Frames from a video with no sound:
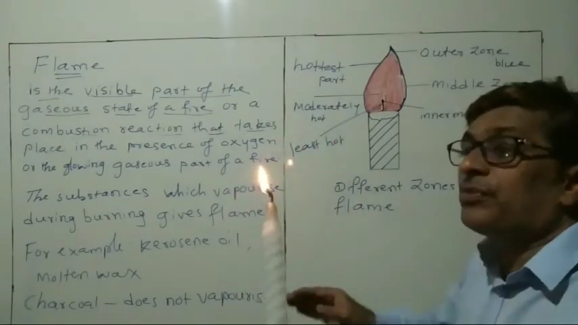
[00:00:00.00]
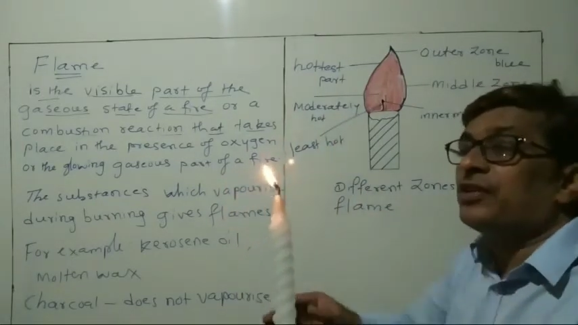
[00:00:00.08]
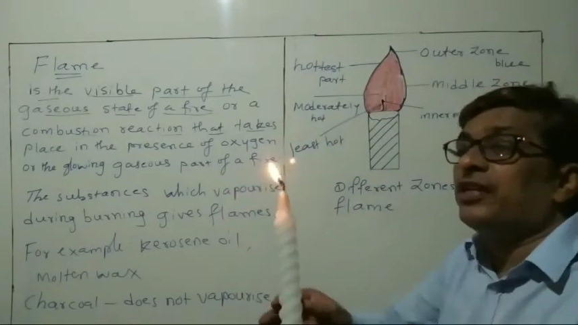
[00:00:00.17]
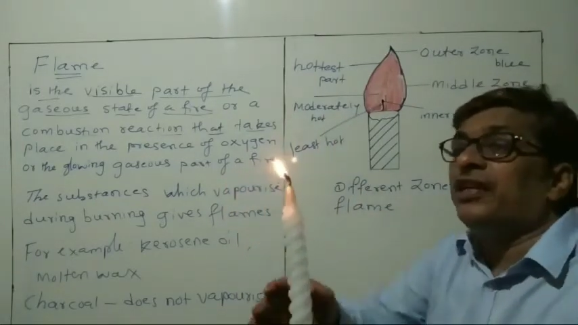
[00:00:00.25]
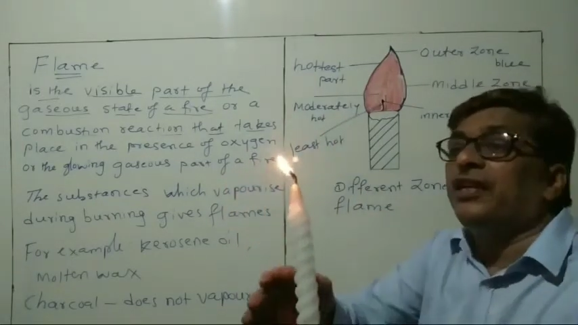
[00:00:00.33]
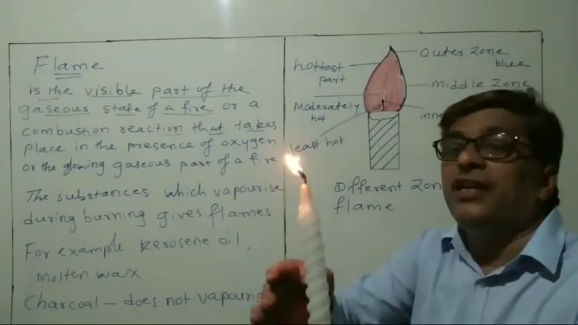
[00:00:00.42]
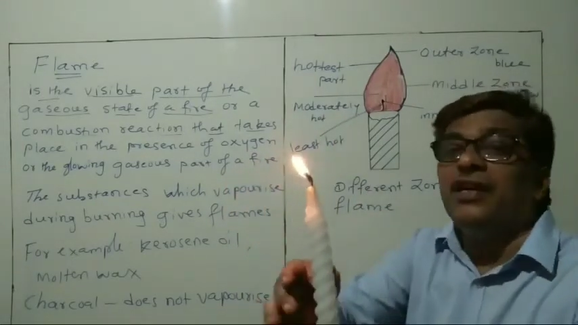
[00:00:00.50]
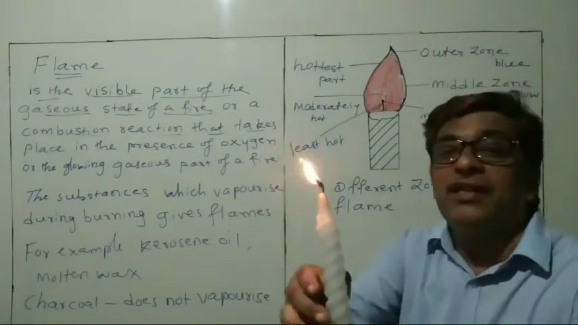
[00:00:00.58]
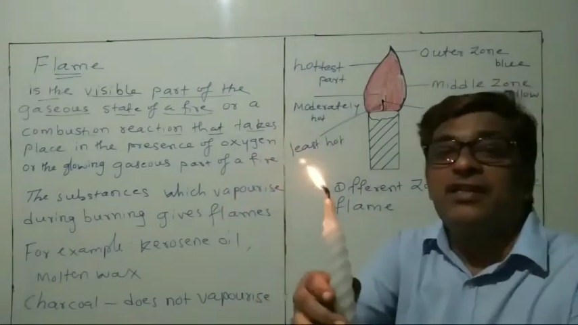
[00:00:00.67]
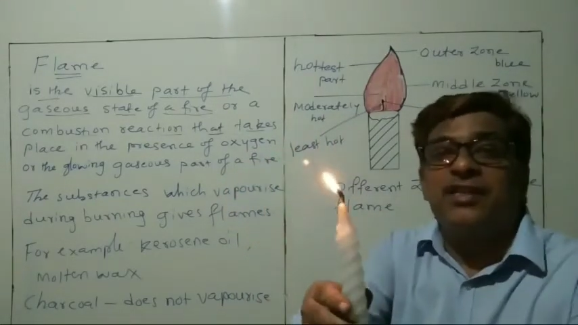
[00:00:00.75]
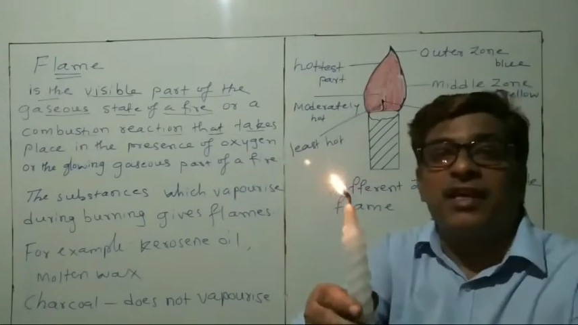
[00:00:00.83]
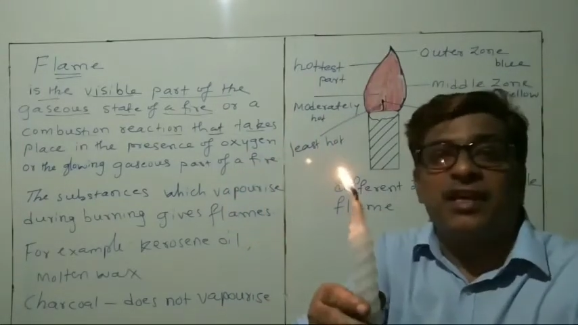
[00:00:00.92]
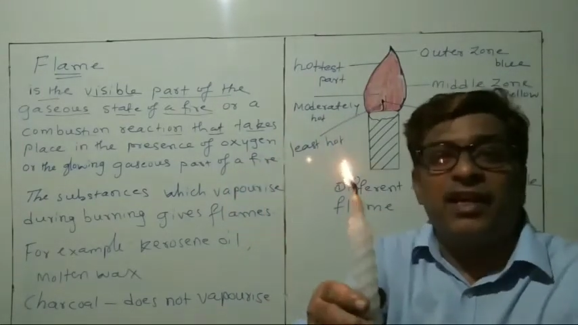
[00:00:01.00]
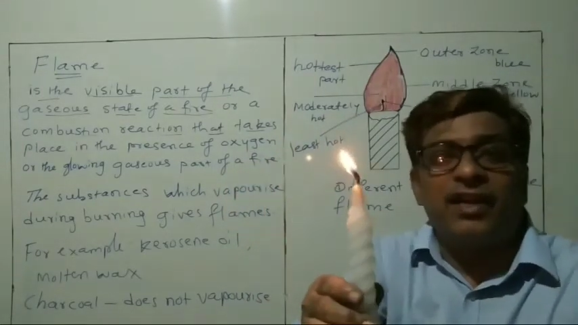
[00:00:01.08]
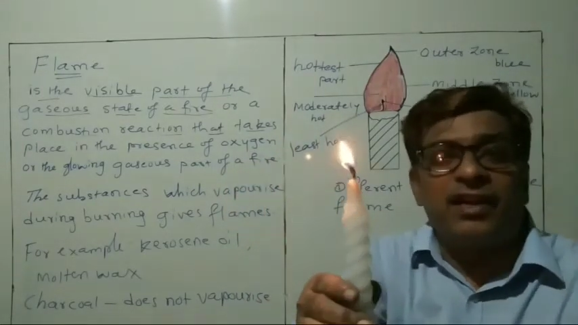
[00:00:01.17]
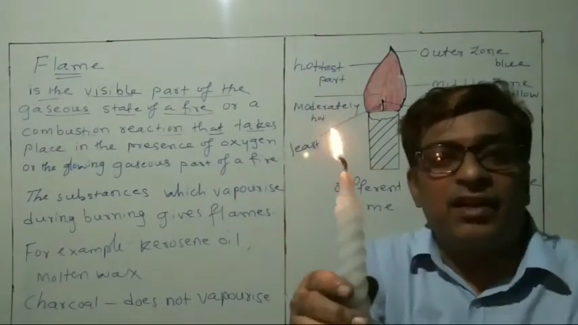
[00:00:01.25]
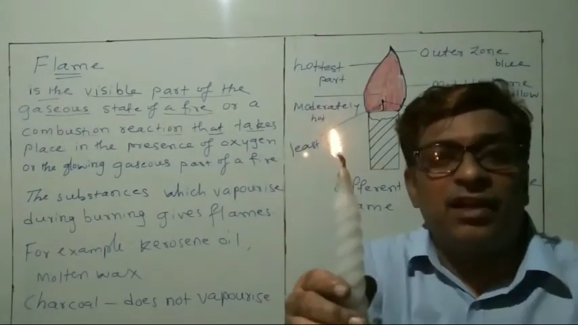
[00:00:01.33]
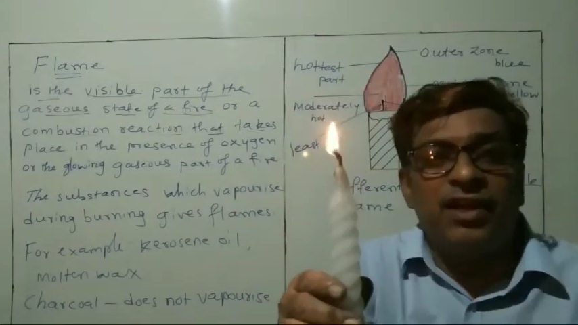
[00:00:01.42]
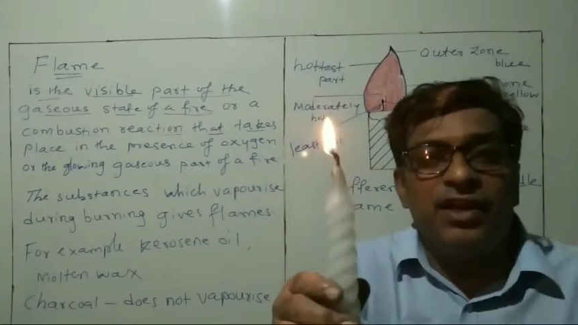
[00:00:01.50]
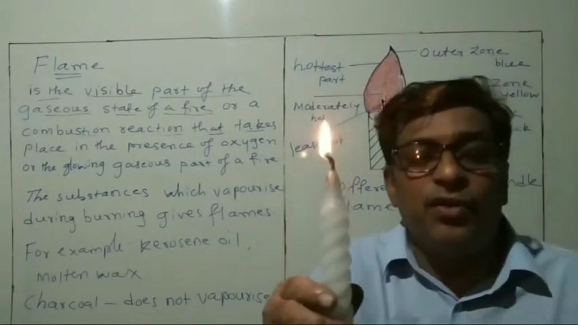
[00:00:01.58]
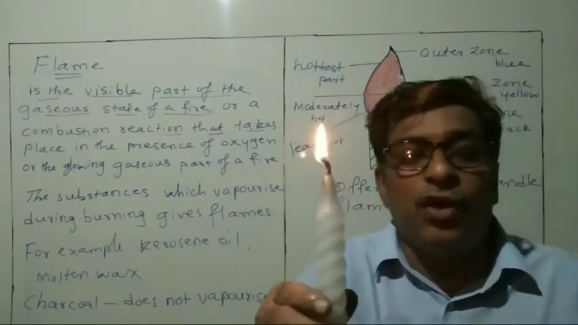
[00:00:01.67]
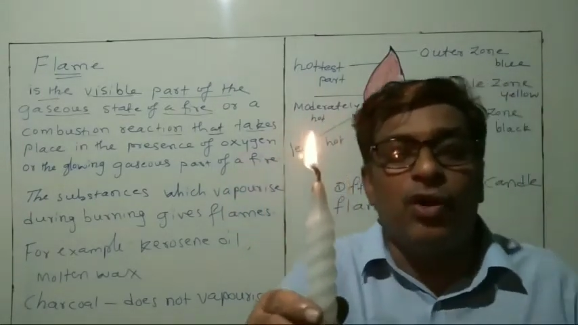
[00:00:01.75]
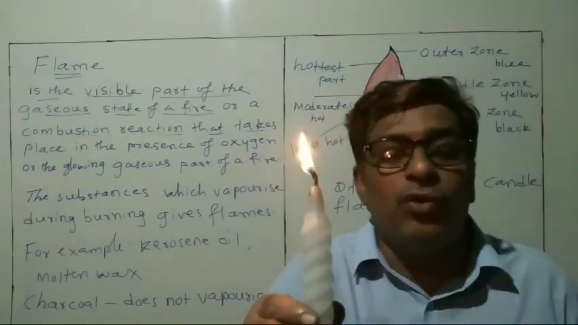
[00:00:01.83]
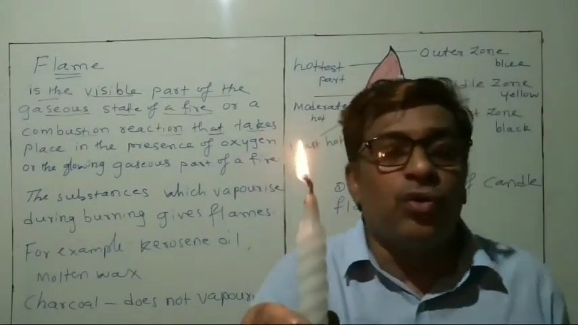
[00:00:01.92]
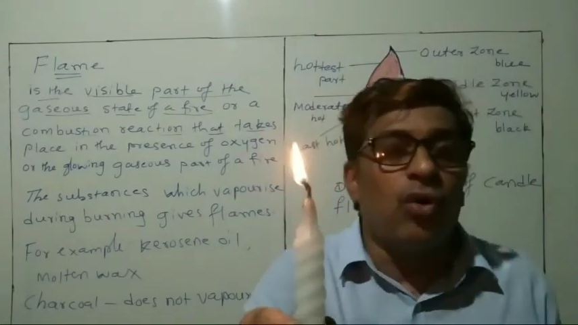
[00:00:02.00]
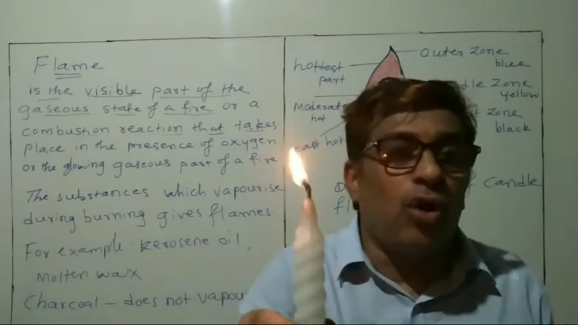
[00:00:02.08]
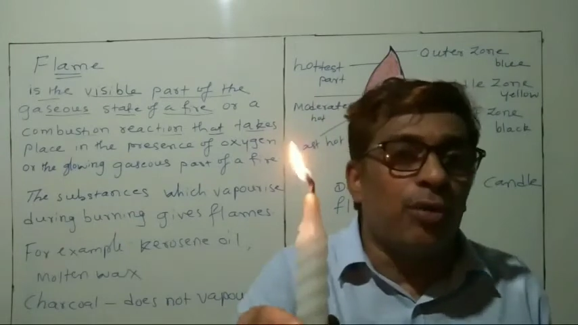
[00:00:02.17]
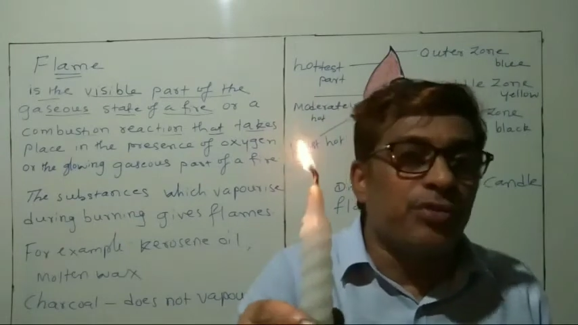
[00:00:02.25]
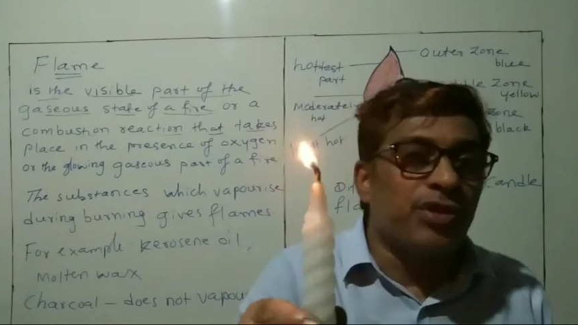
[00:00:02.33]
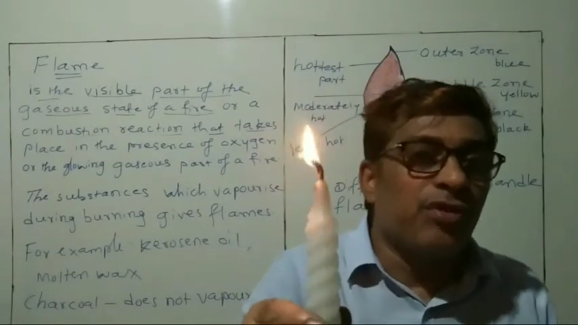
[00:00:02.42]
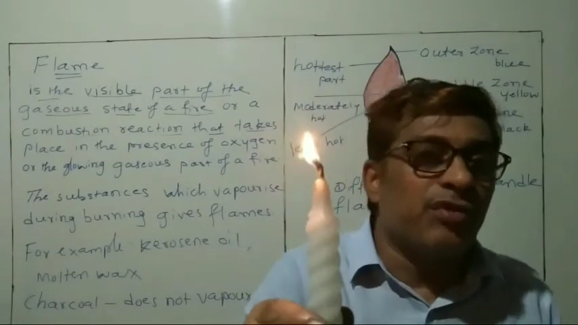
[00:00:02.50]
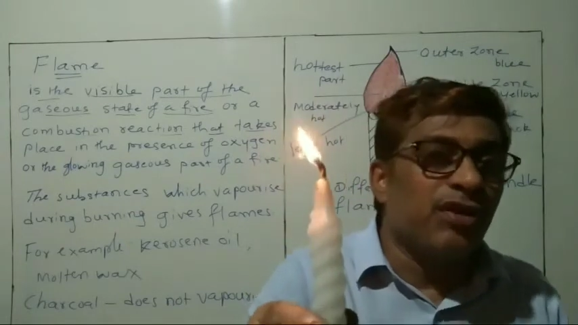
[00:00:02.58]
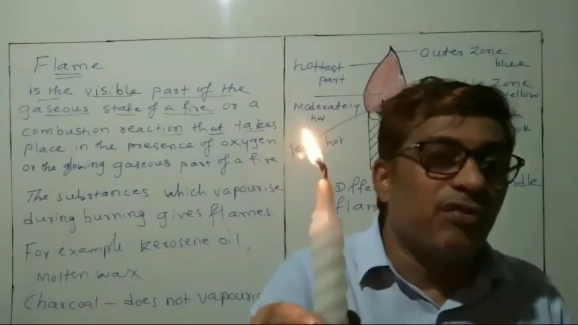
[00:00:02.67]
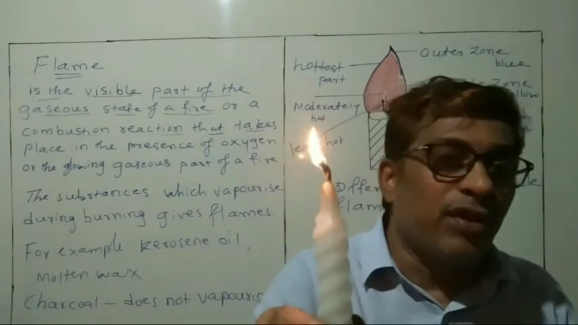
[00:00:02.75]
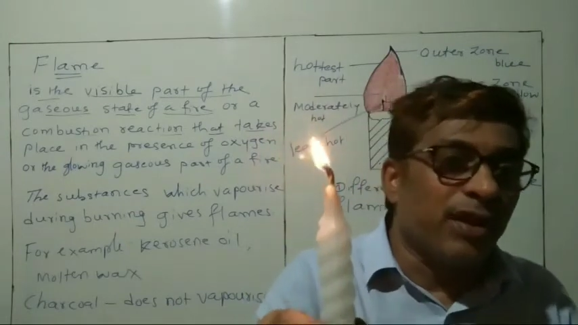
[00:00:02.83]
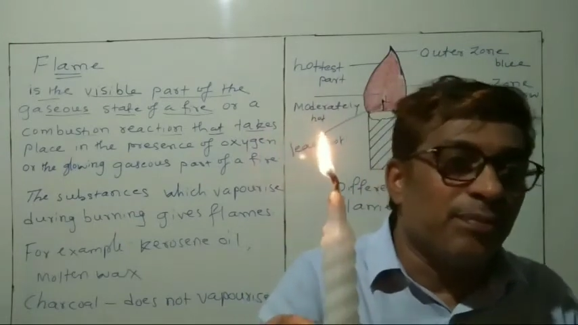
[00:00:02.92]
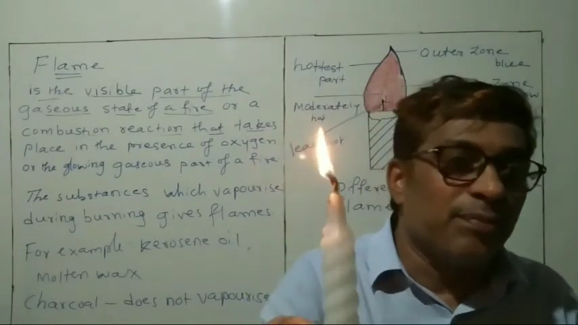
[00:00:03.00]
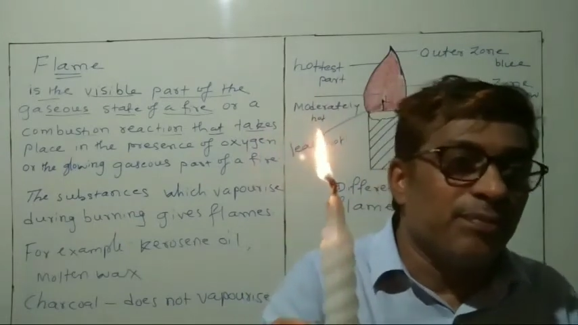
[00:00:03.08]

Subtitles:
See here, correctly you have to observe the flame.